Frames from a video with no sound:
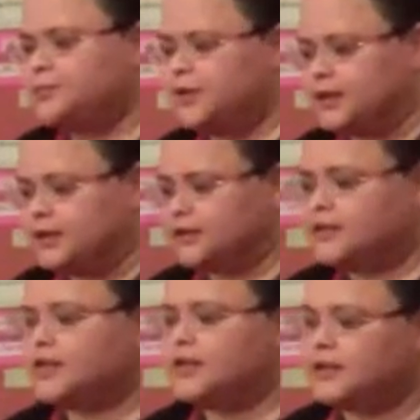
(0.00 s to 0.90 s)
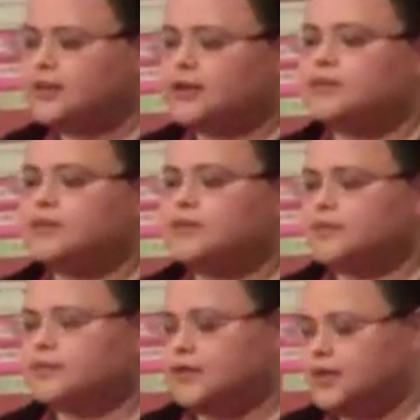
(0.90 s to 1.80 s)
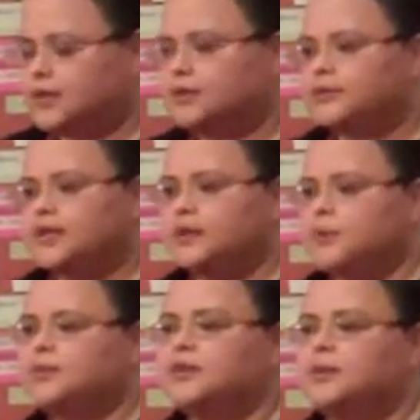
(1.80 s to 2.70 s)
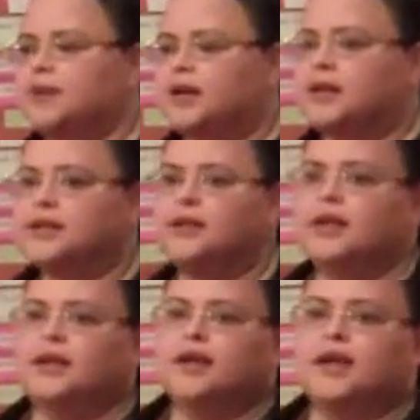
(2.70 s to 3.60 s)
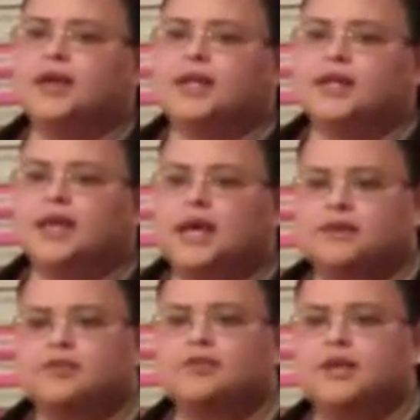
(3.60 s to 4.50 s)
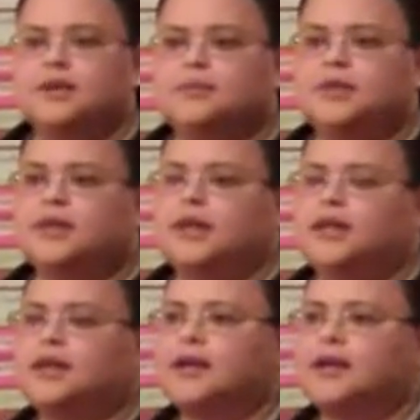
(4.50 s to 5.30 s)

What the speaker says: and set the intention of, seeing what was going on, and had a dream that